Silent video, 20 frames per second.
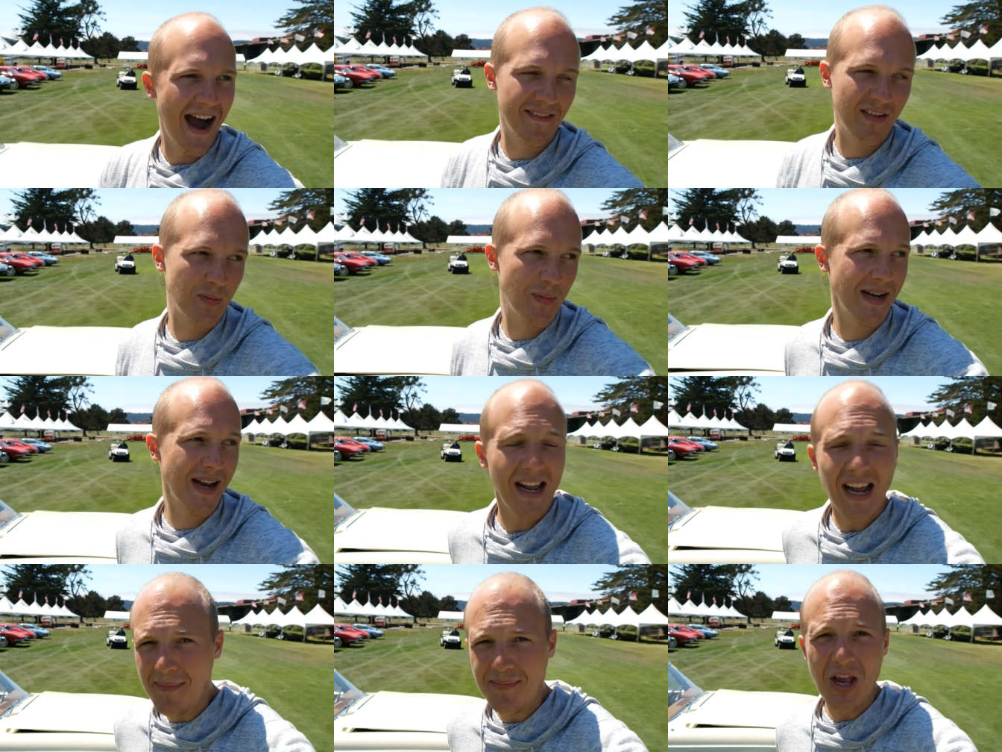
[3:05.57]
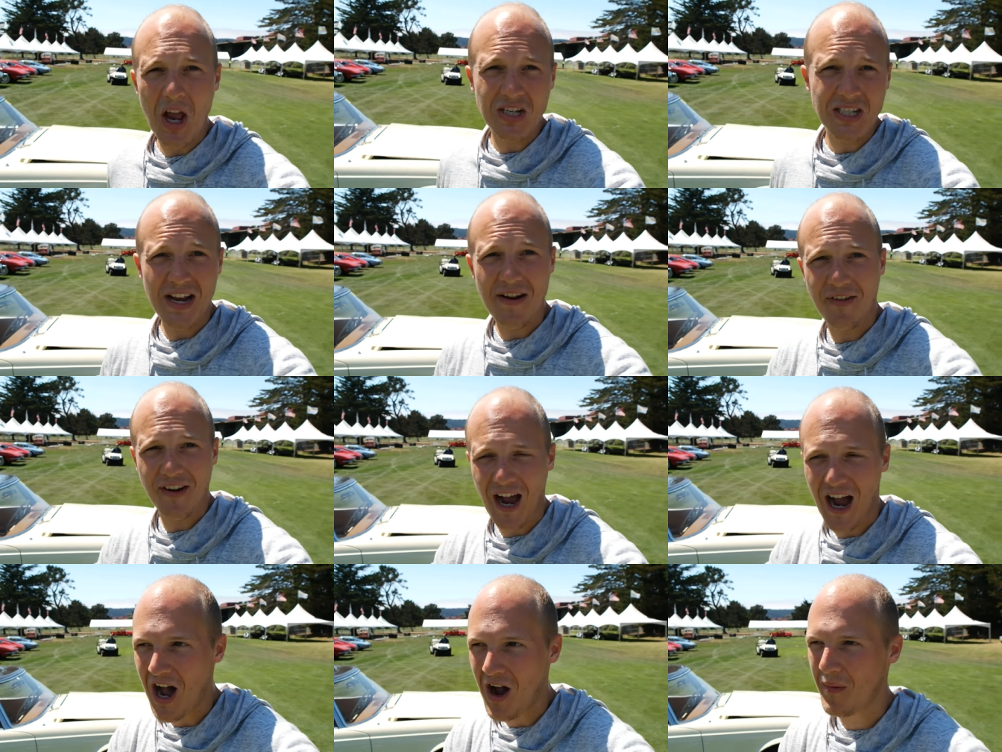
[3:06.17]
I've just been like, I'm so excited for
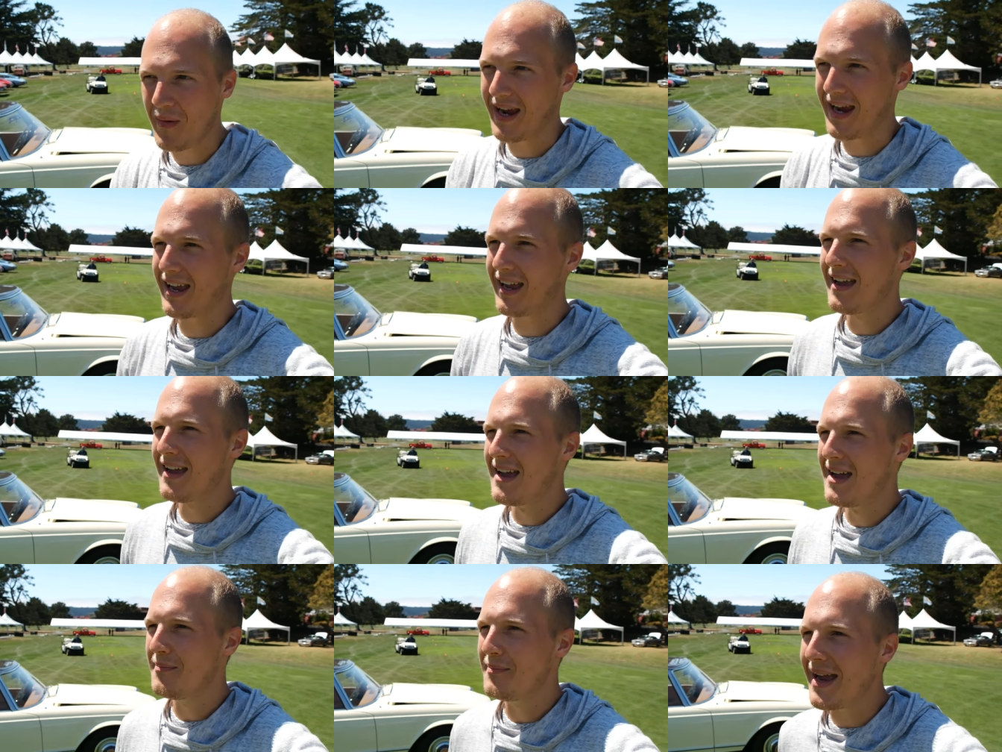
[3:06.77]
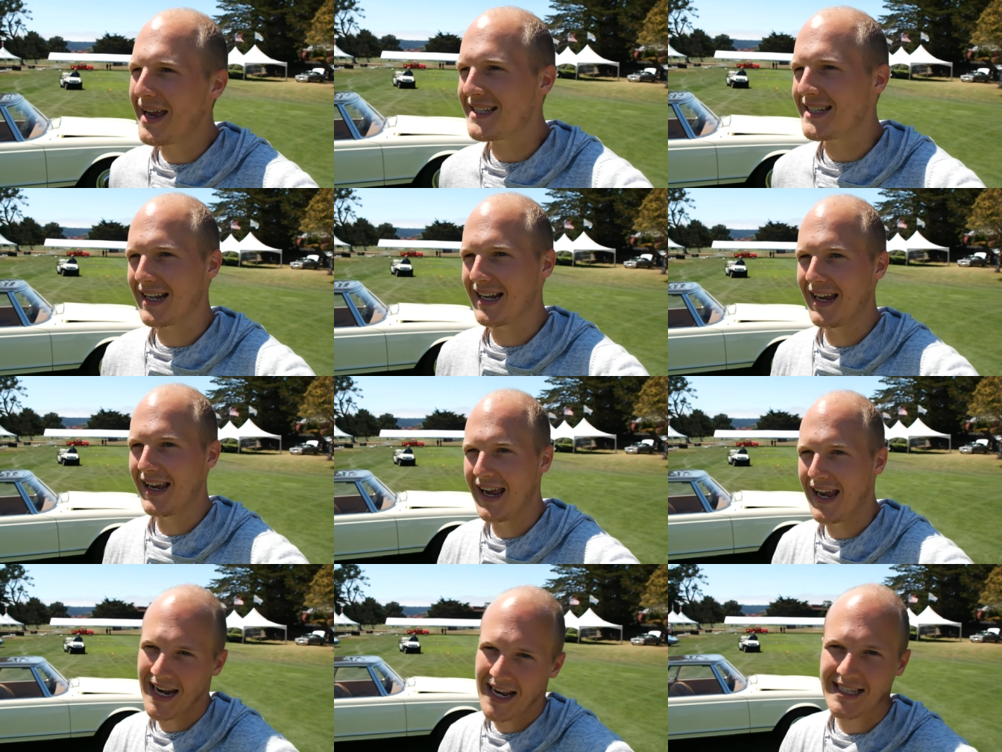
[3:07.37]
Car Week.
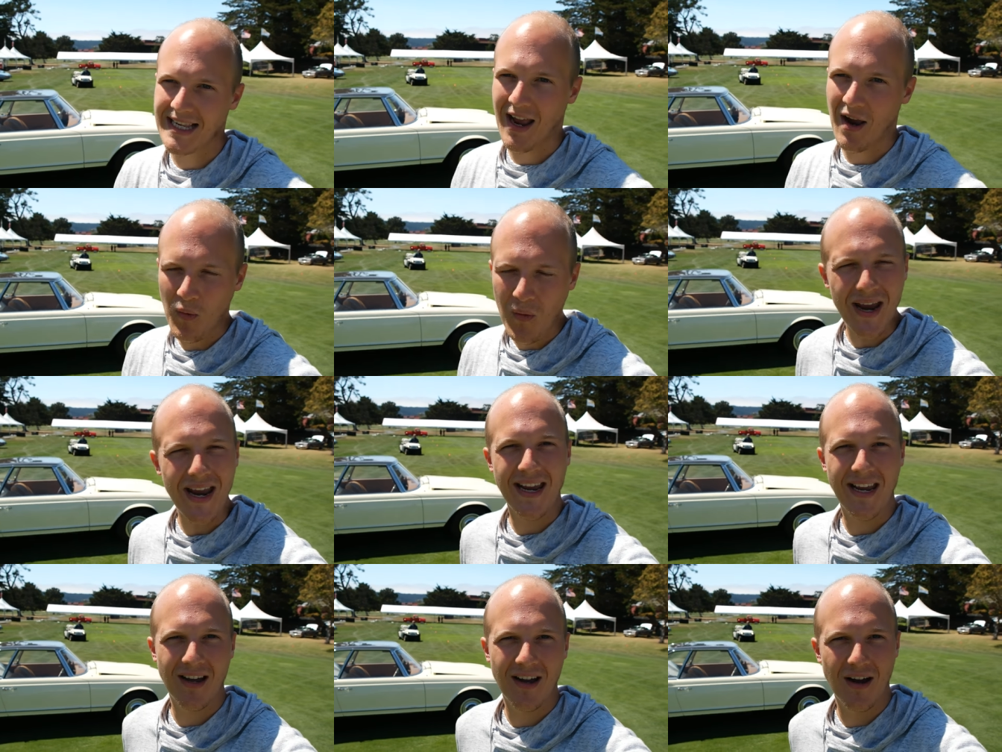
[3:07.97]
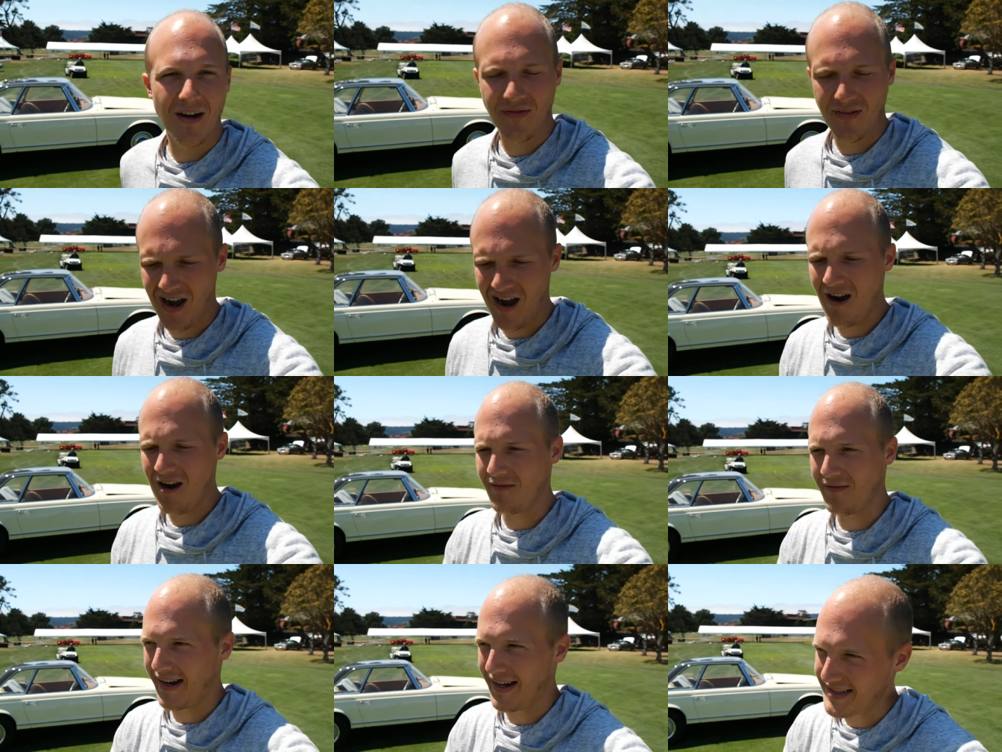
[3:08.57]
Basically, it is a week of
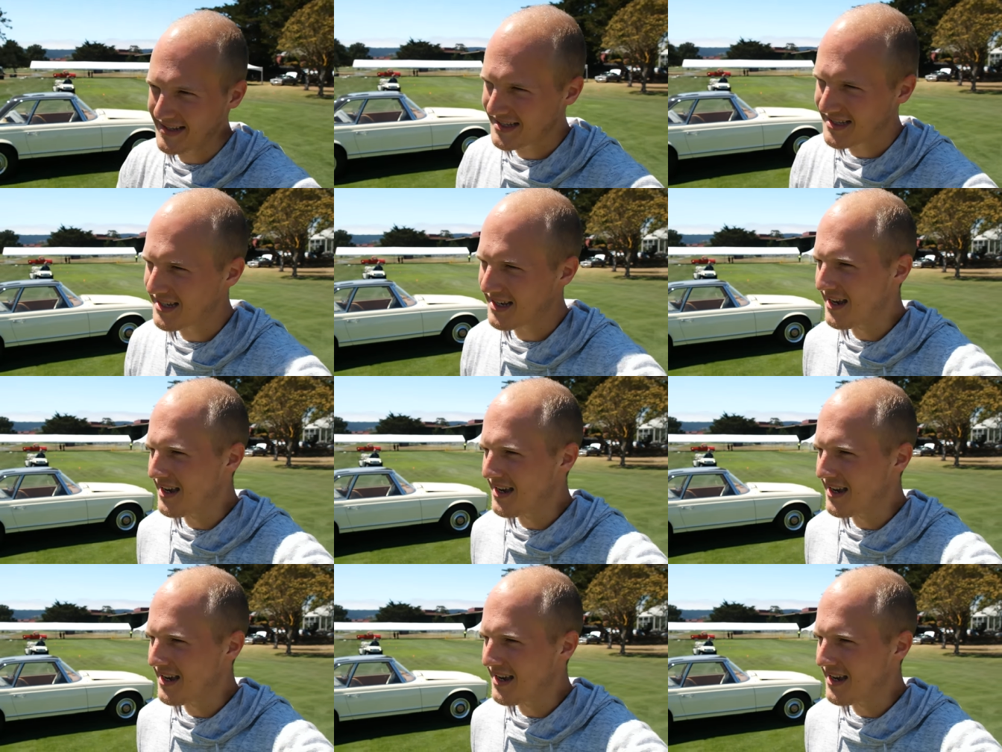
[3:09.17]
car events